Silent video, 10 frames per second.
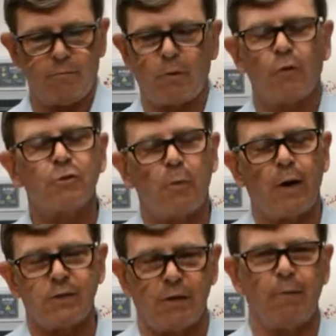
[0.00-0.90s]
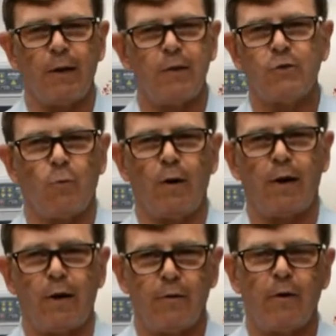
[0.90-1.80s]
close proximity to one
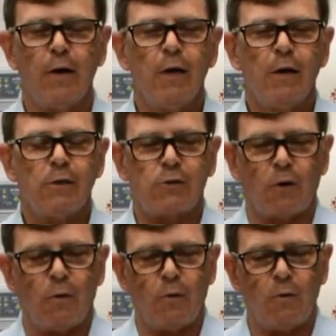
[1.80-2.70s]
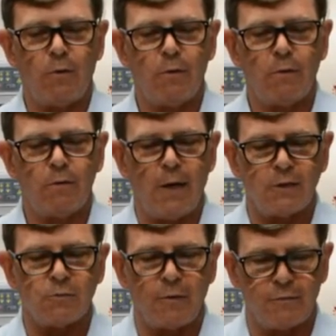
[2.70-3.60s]
another. So,
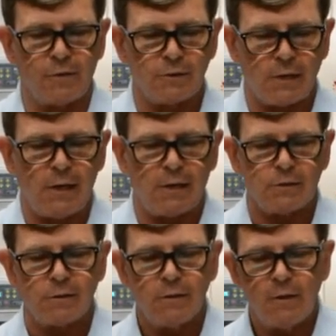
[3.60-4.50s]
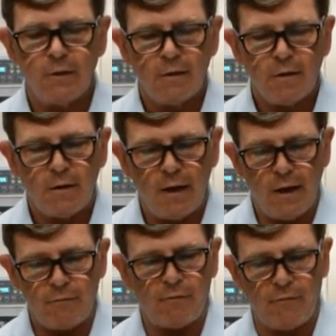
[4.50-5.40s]
as we've discussed, every